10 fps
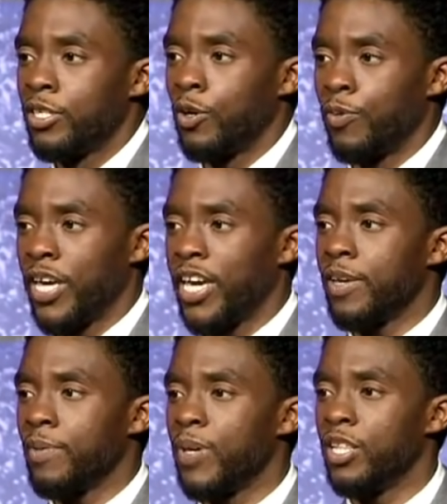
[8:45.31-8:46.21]
so
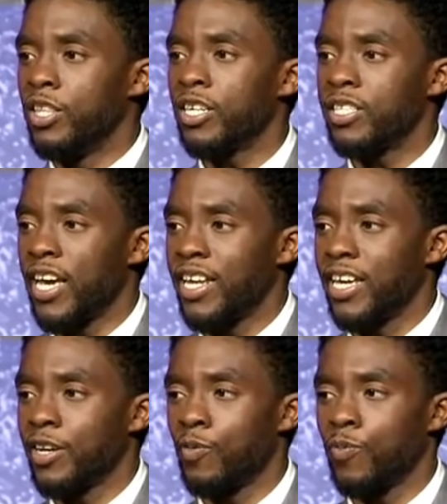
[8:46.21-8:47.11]
they can be looked
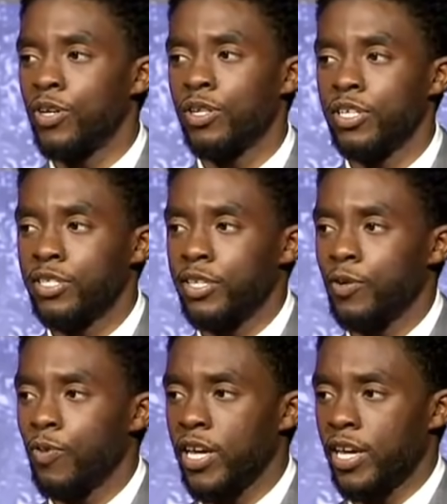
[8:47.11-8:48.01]
at in a
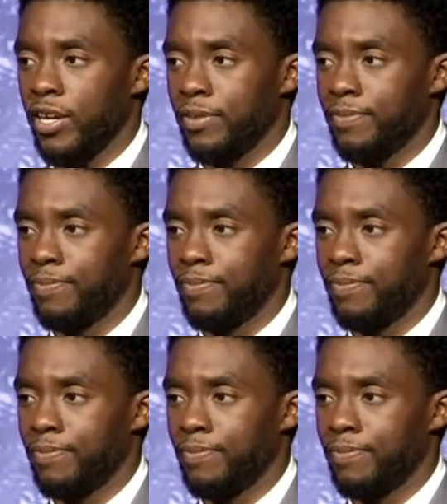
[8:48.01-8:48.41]
realistic way,